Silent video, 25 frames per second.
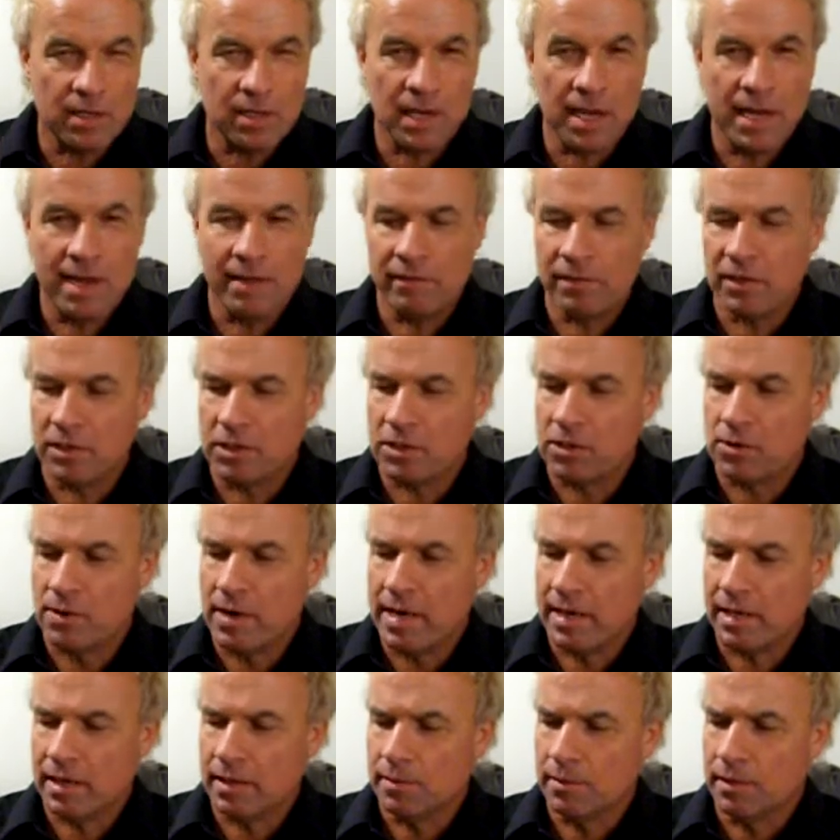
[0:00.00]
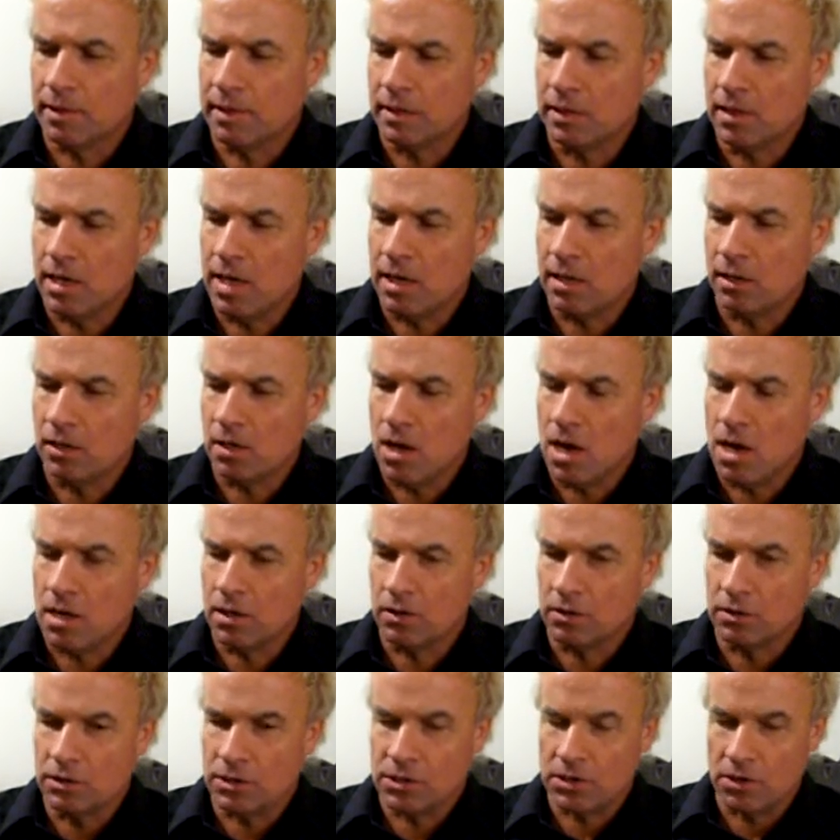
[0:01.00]
I haven't drank a lot of
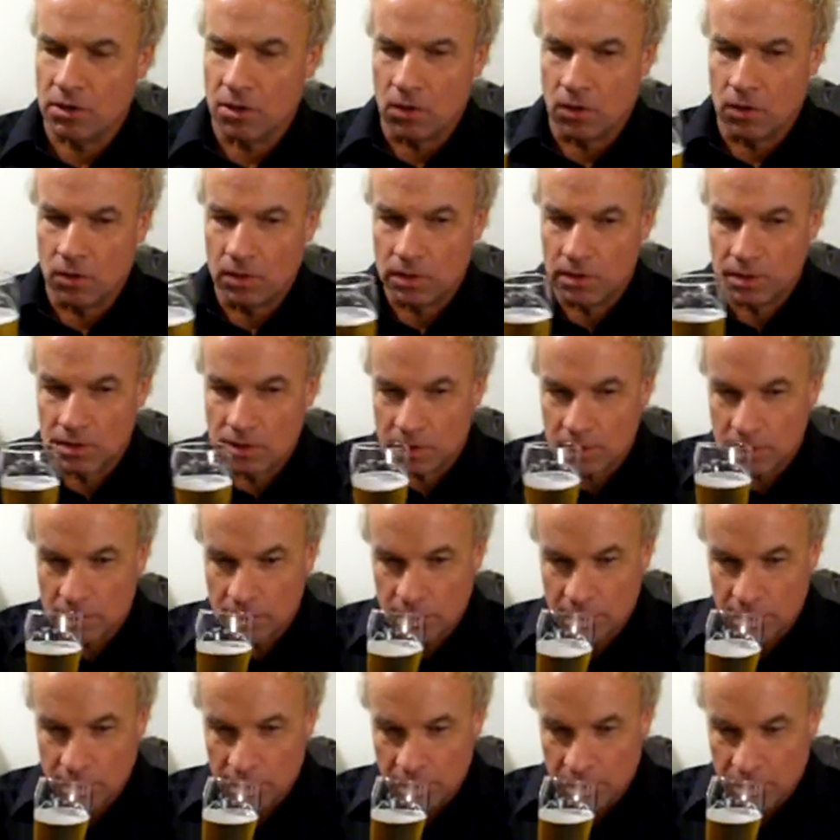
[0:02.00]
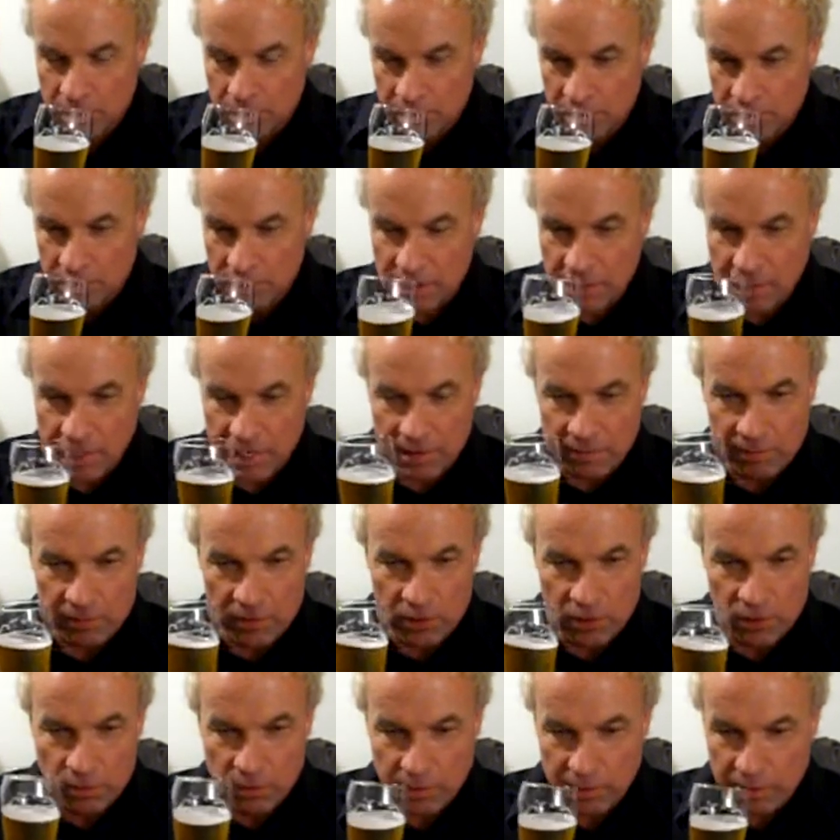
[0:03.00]
lagers, so it's kind of a
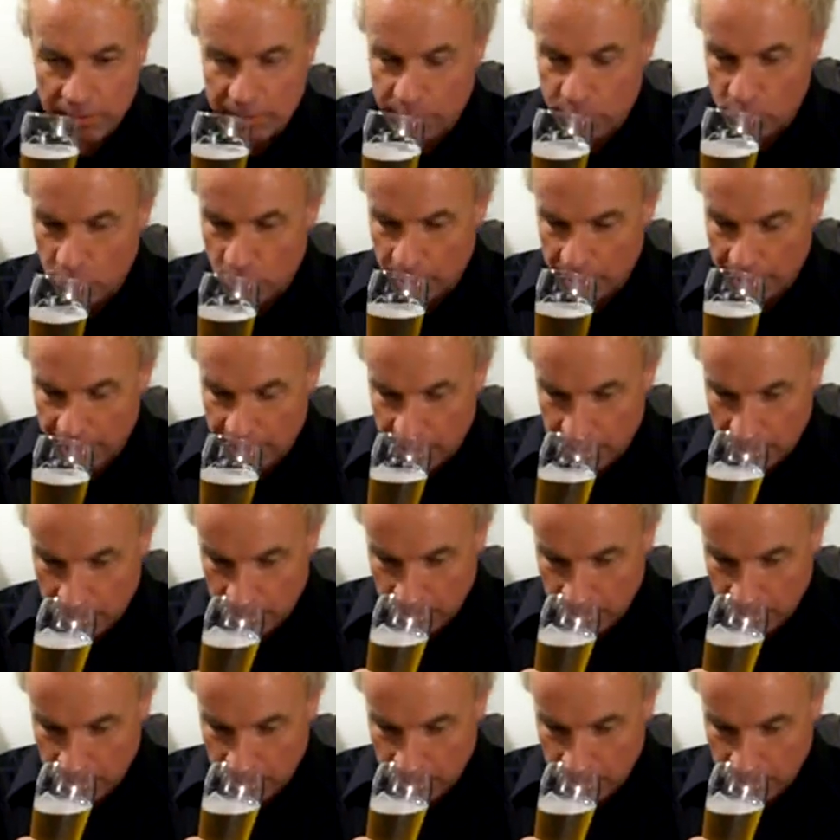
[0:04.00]
new one for me.